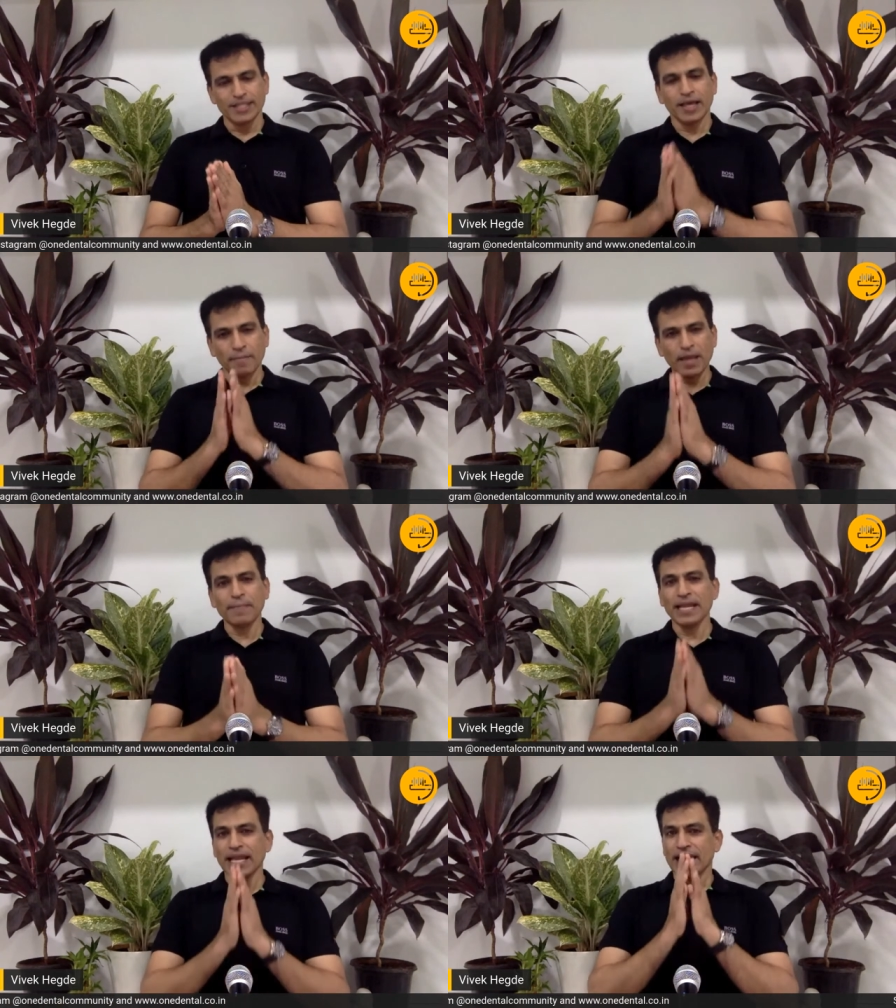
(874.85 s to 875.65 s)
There may
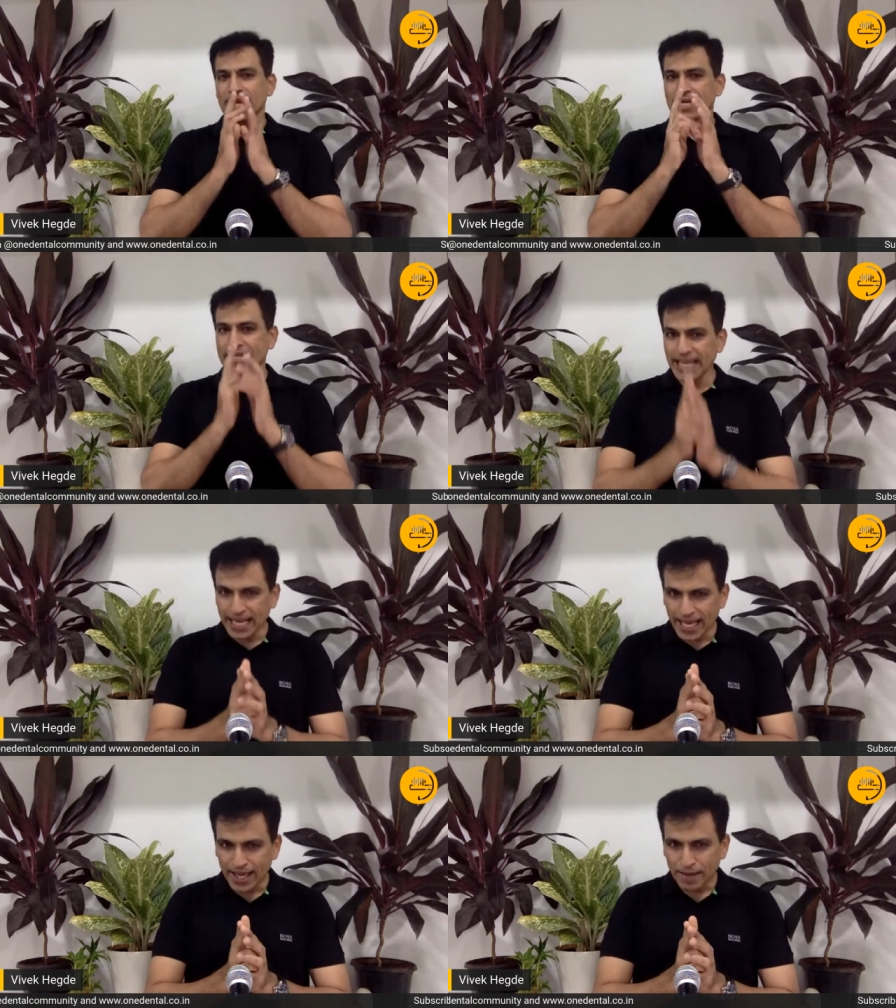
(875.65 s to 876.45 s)
be
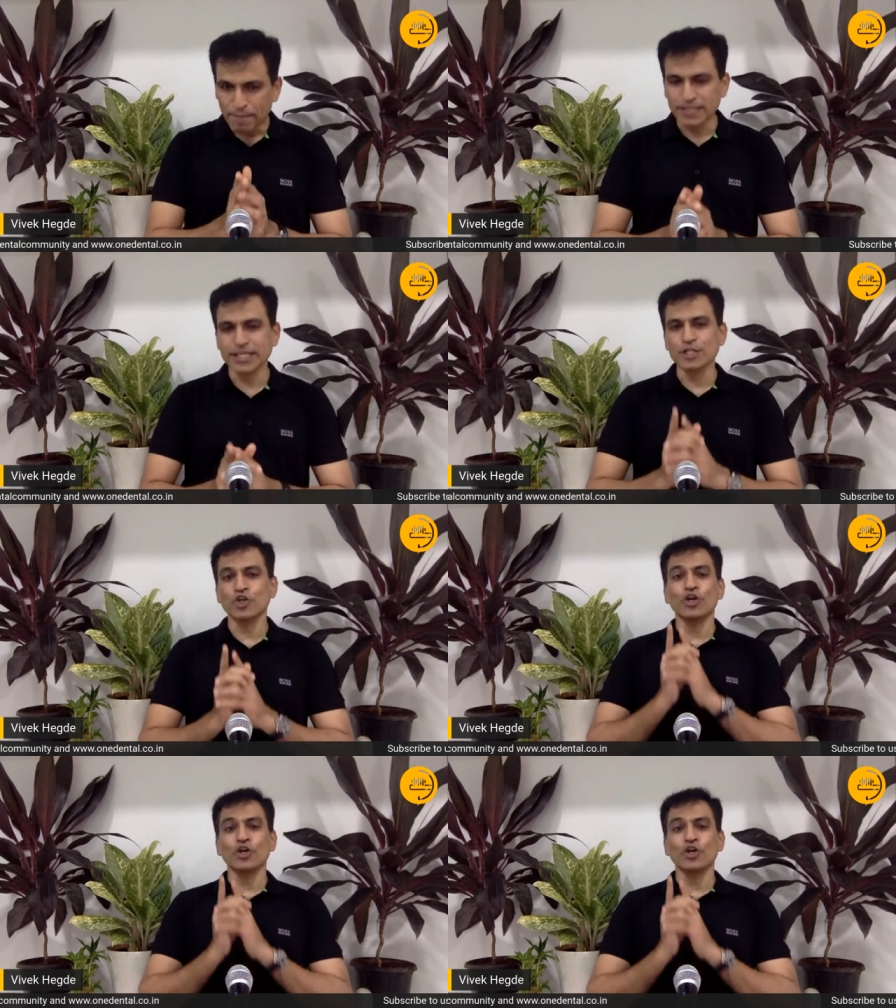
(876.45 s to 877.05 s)
delay, but there's